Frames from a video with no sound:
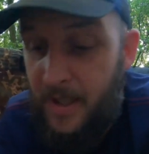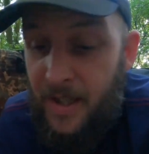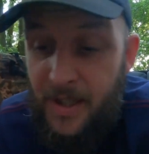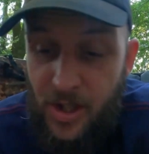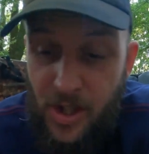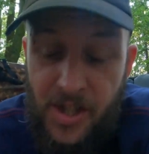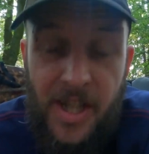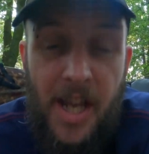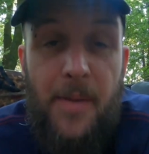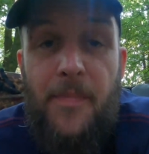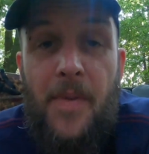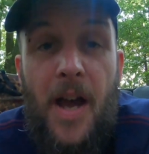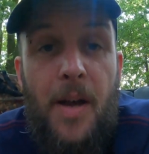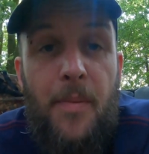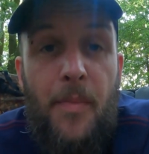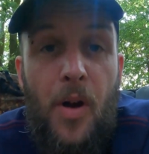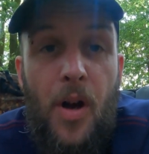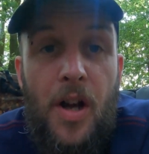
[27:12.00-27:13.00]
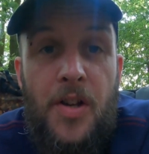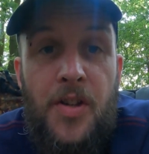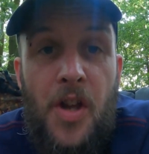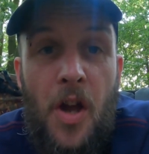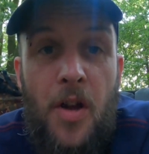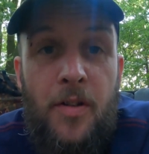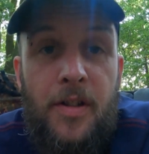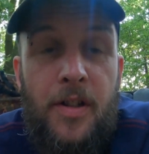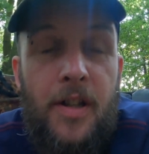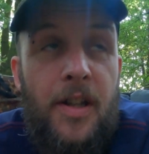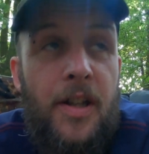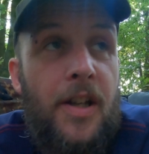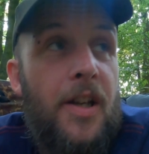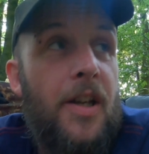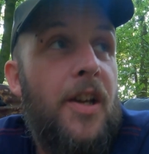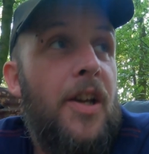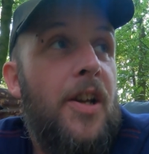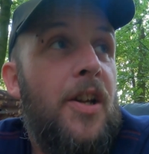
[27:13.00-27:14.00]
just keep that in mind.
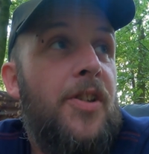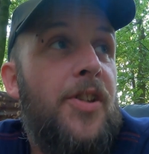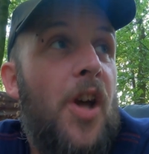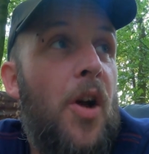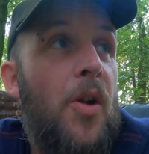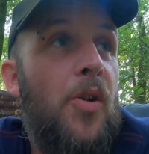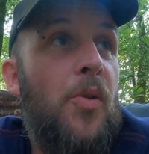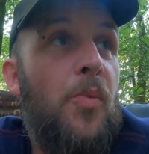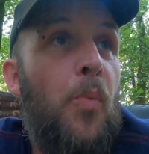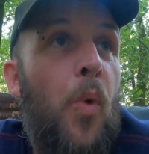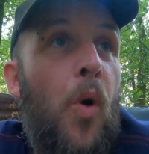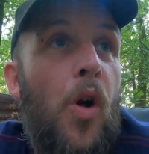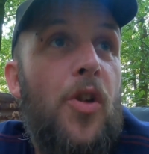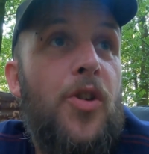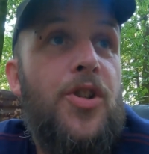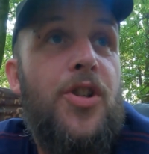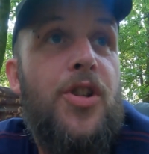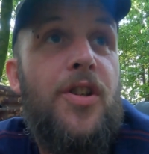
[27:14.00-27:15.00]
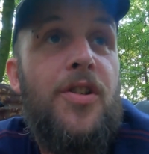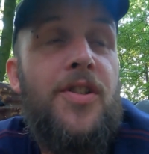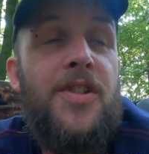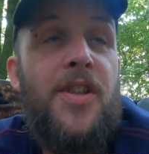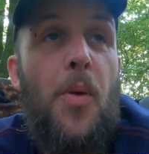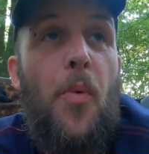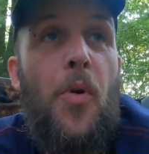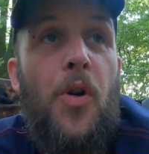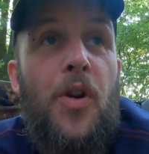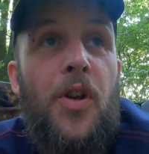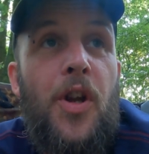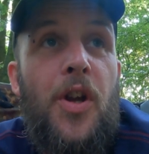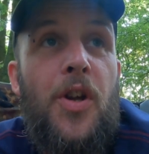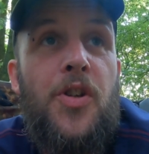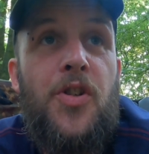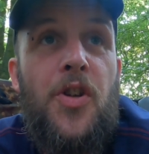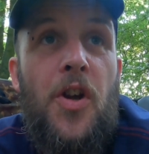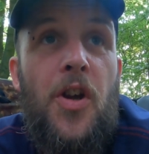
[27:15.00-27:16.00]
Don't watch someone on
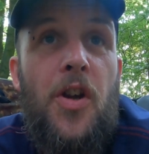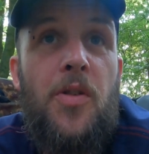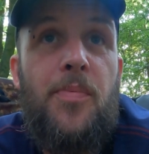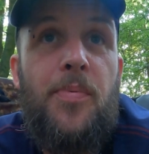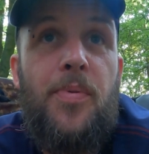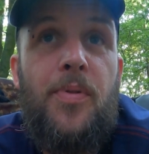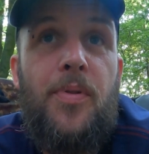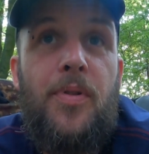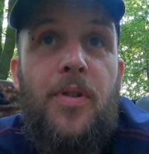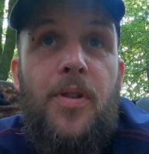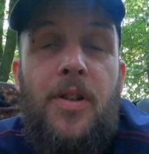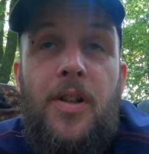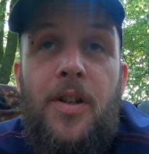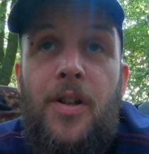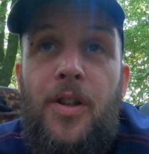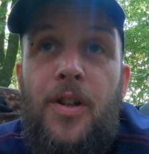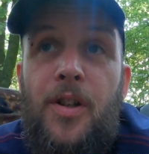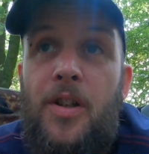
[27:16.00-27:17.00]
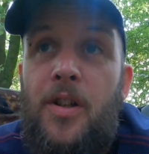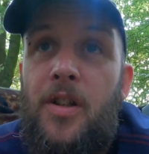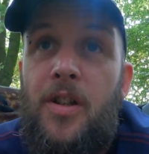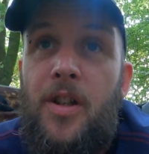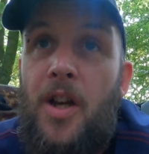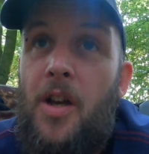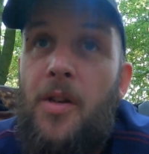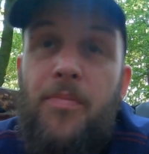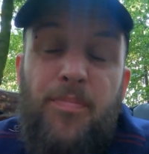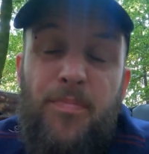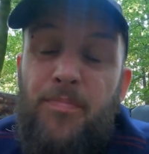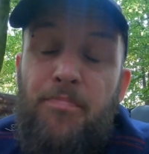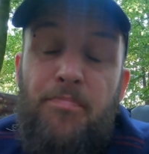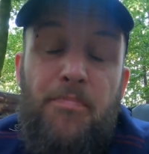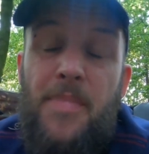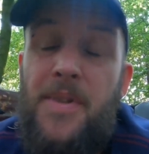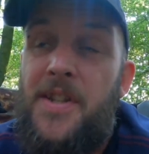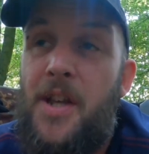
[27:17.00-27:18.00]
YouTube, you know,
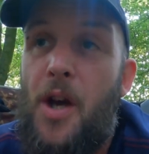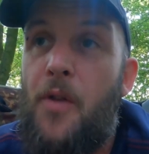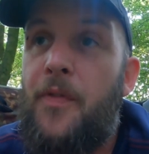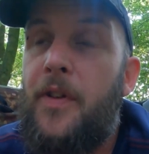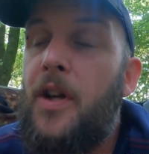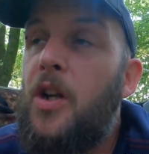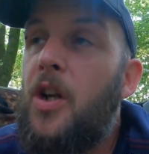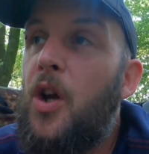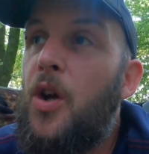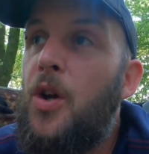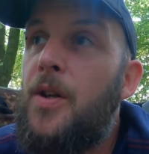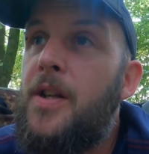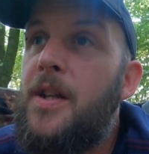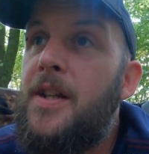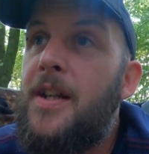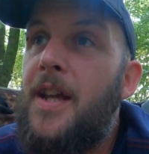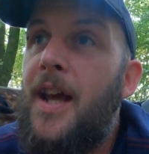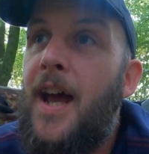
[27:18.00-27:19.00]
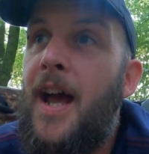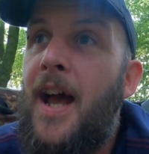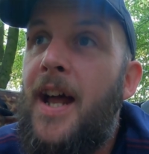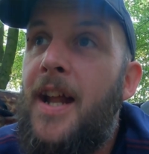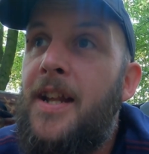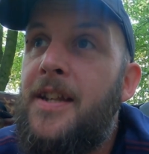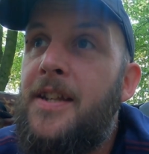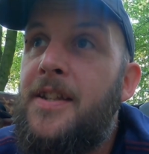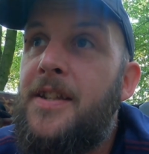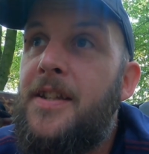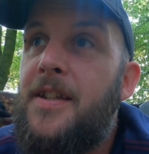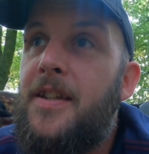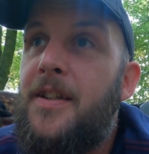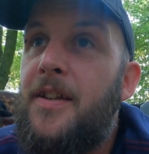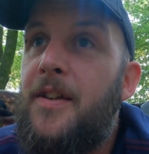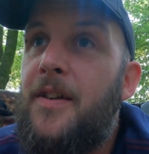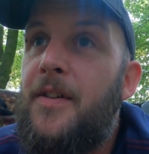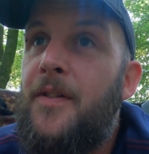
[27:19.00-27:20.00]
myself included, and
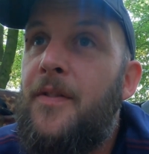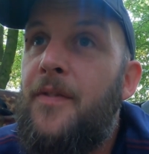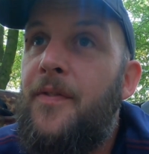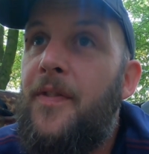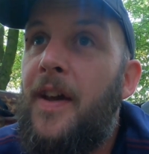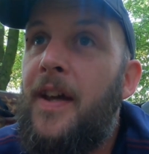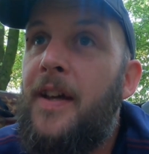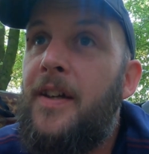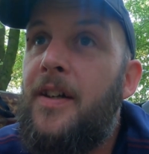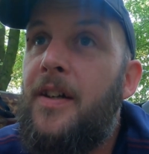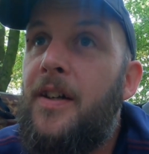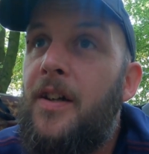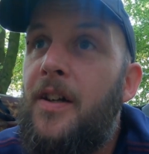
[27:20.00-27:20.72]
think,